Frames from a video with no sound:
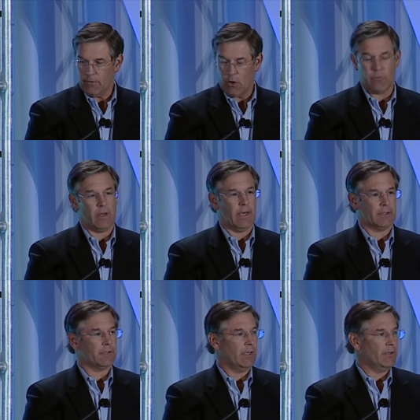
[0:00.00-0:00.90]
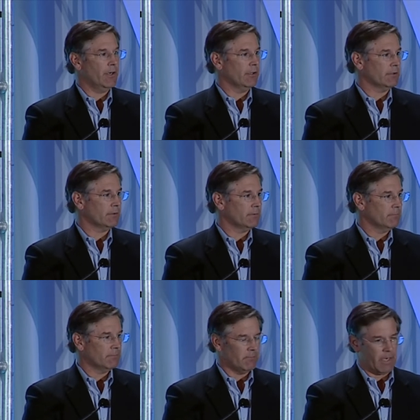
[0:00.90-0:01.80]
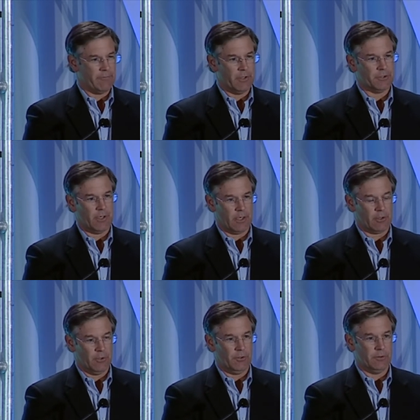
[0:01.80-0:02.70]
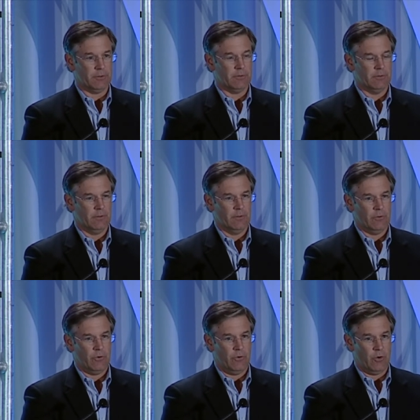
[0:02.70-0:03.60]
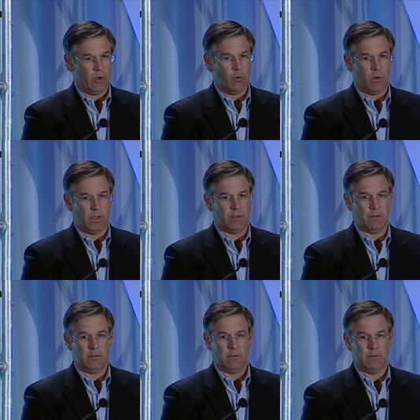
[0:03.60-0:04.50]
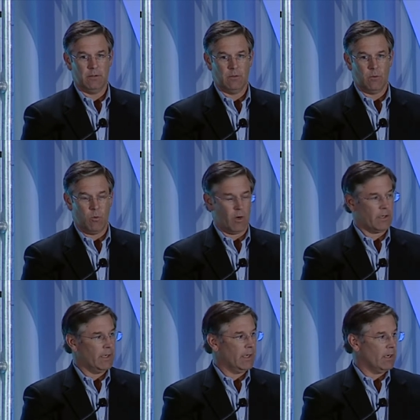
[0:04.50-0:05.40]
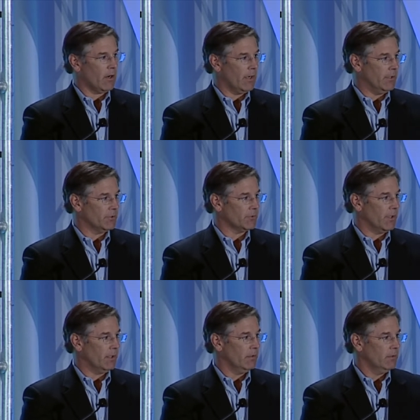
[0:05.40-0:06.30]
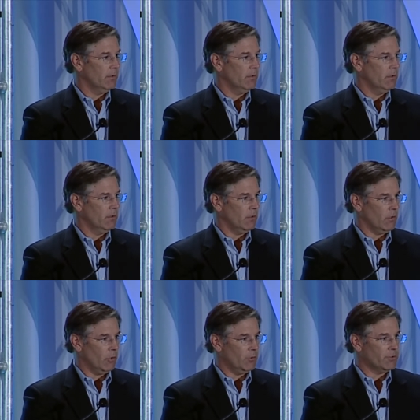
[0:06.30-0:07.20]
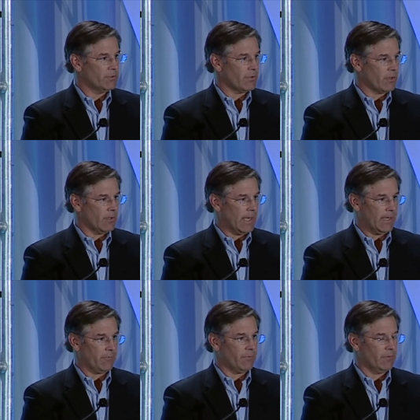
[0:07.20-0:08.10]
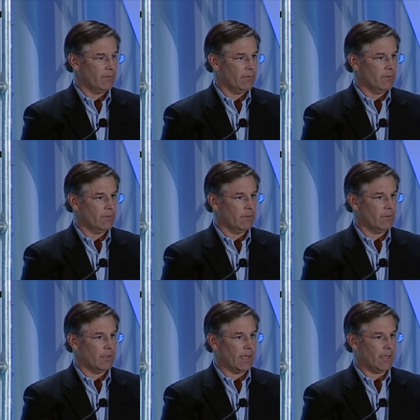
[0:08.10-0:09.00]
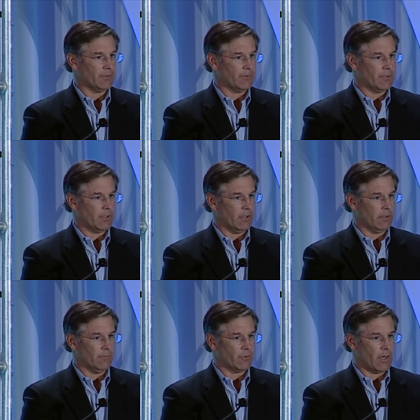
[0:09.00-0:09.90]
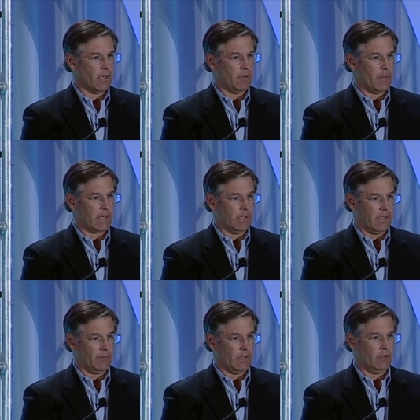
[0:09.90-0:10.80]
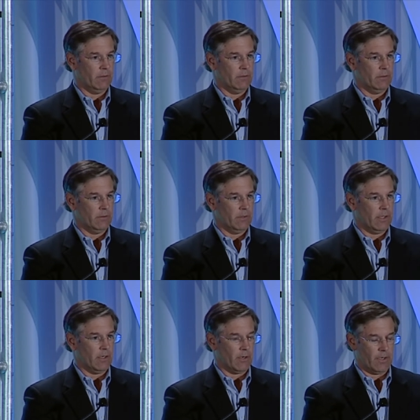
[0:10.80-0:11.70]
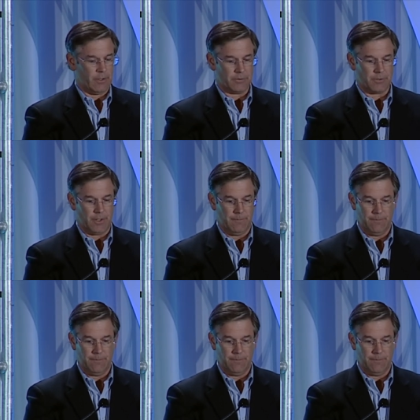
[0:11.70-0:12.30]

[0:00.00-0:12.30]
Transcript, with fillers: Over the next 10 years, my vision includes no one working in our industry loses their life as a result of trying to make a living in our industry.